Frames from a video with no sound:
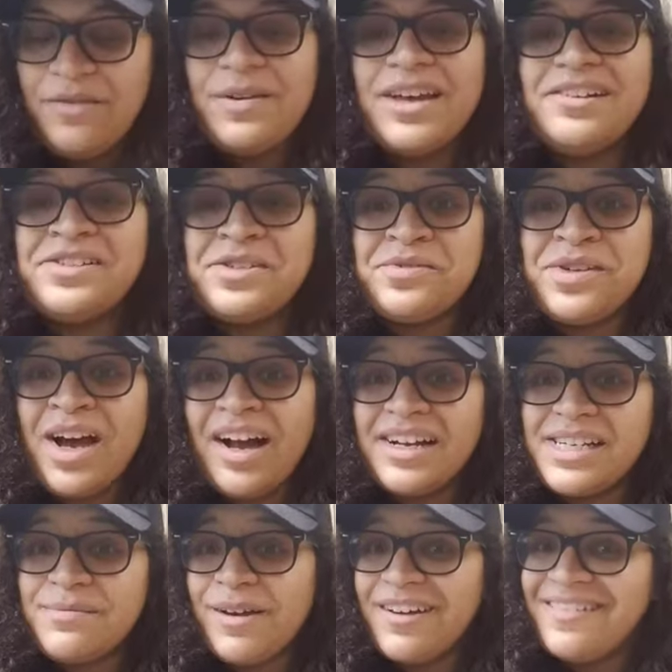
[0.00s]
We also
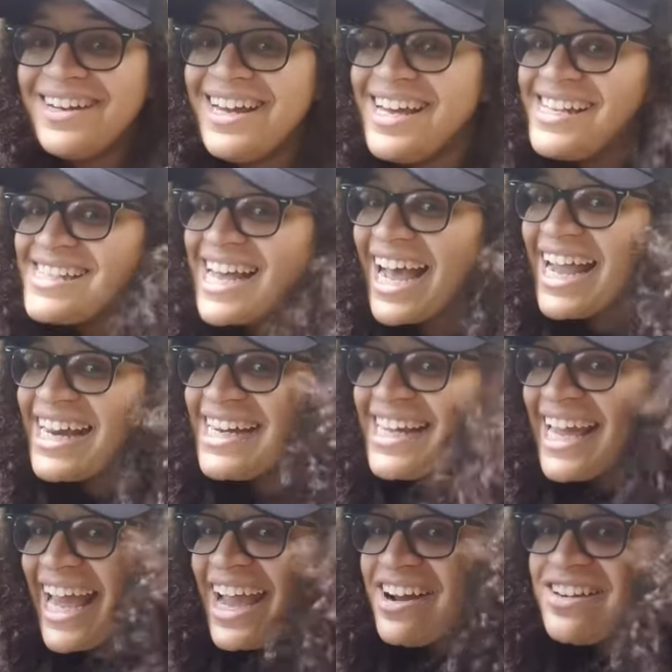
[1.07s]
talked about tiny
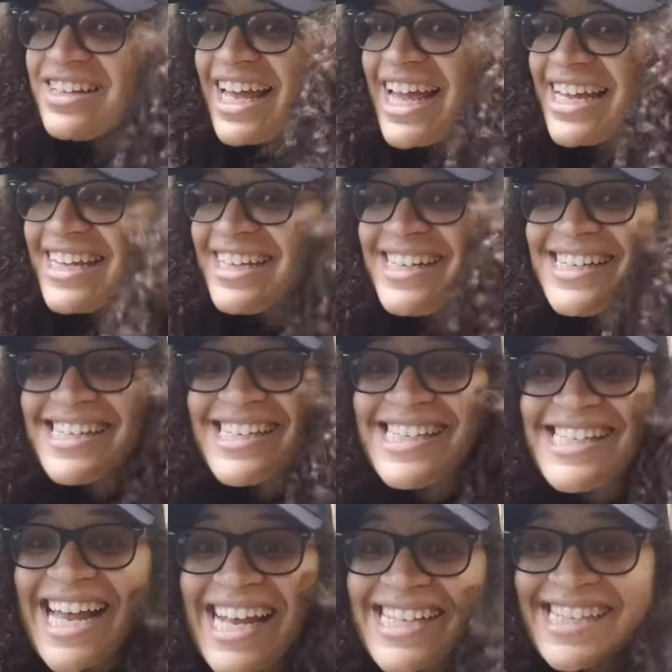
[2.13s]
hair-like
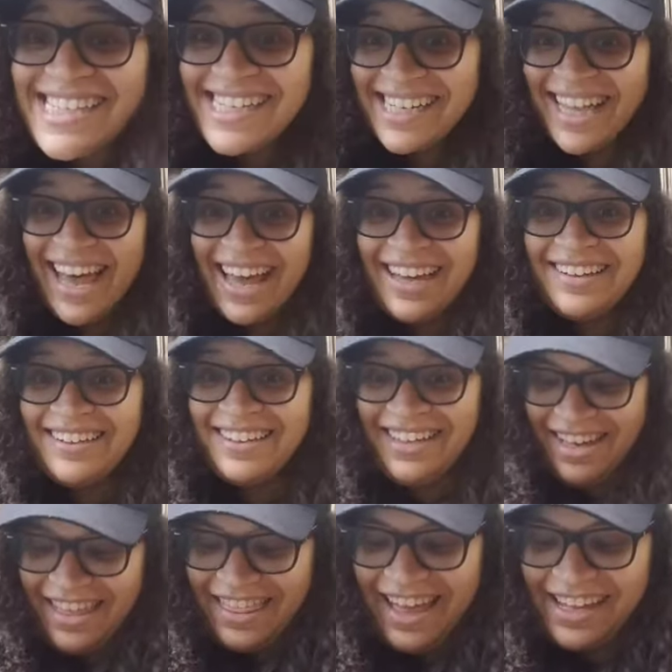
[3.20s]
sensilla,
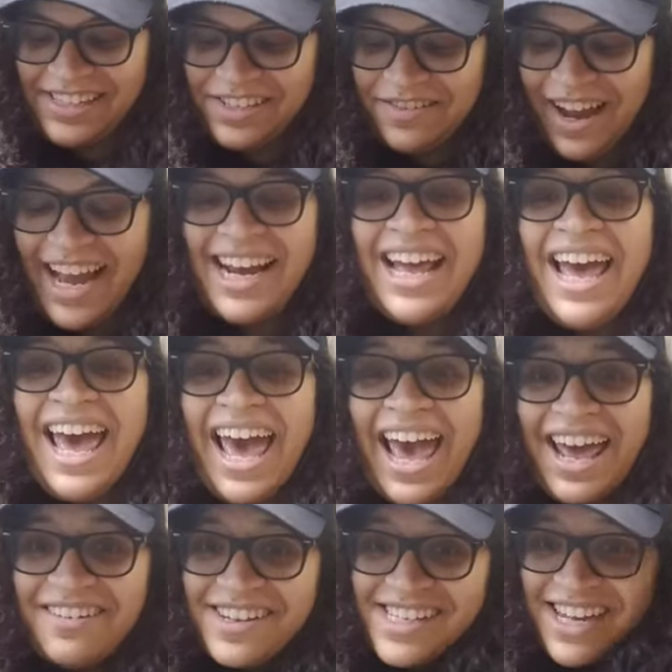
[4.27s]
that's right.
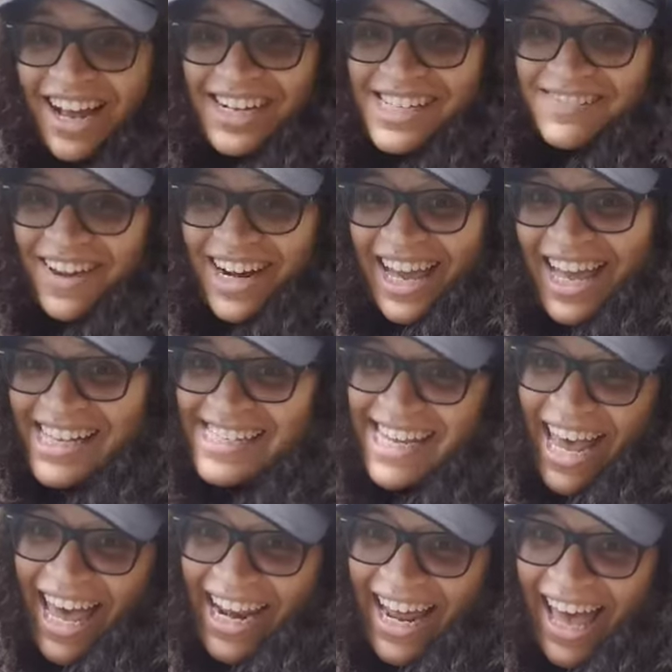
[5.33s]
And we talked about
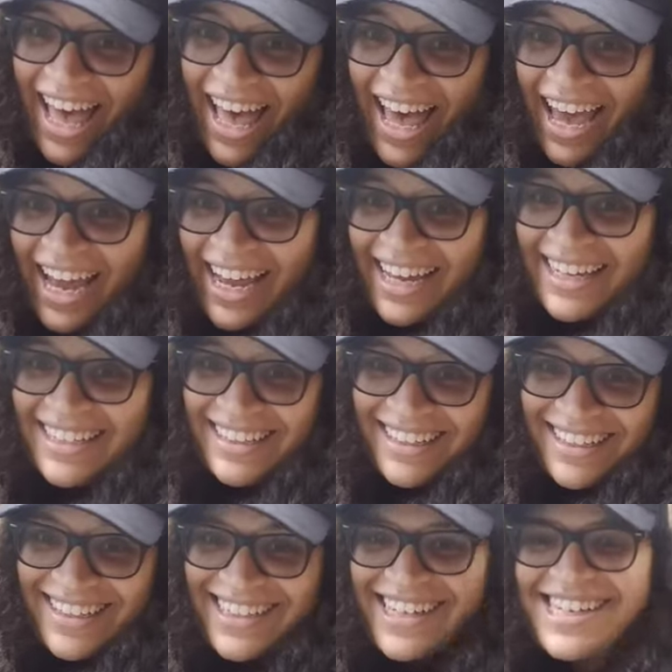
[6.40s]
antennae.
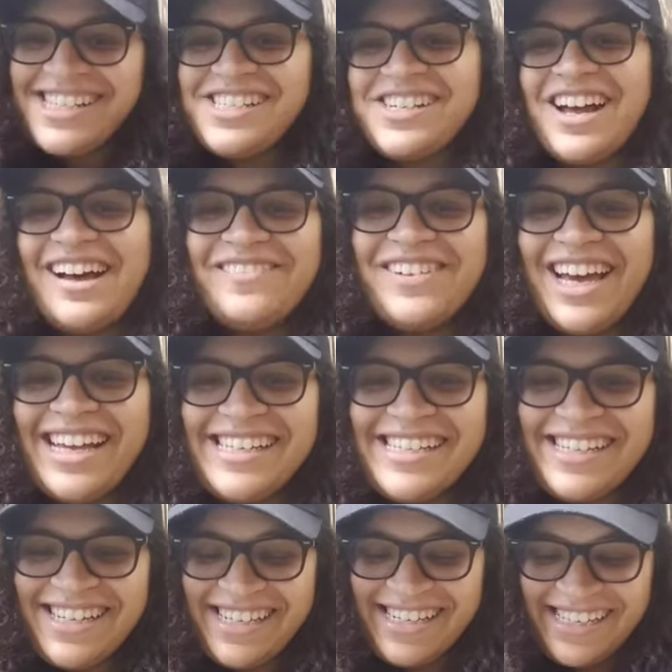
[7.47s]
Good job, guys.
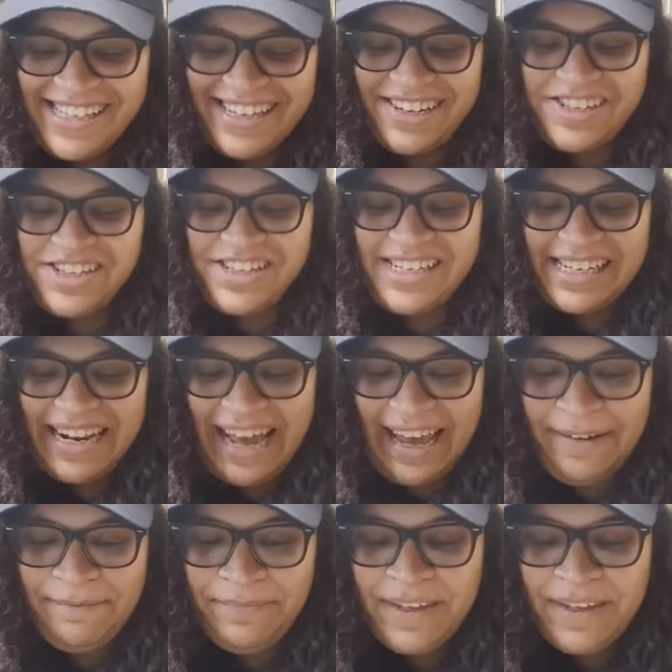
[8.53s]
Good discussion today.